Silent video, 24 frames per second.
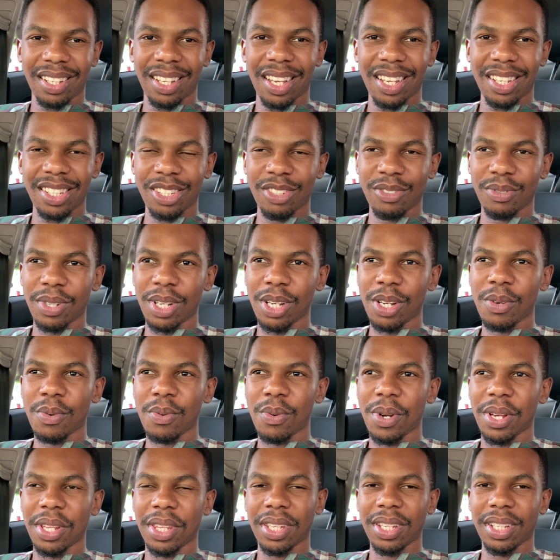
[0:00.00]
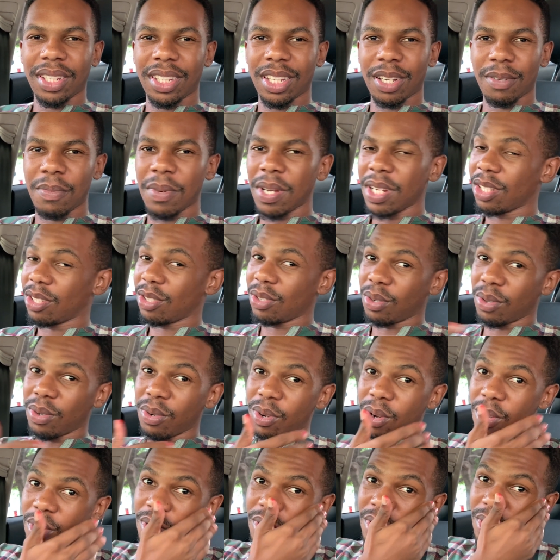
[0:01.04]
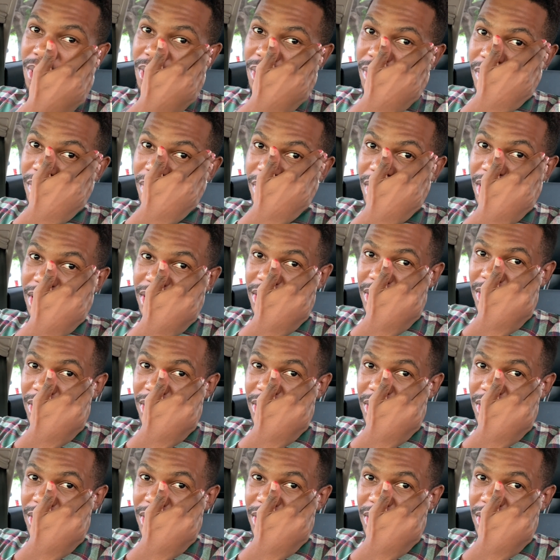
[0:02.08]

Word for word: isn't really worth it that much so it